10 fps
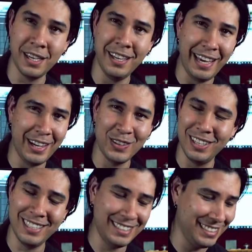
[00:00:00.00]
A whole.
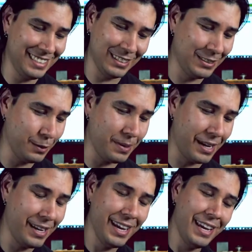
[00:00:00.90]
It sounds so
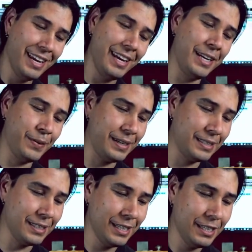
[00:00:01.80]
bad. Anyways,
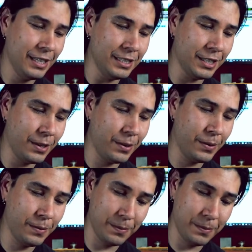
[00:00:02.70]
let's go.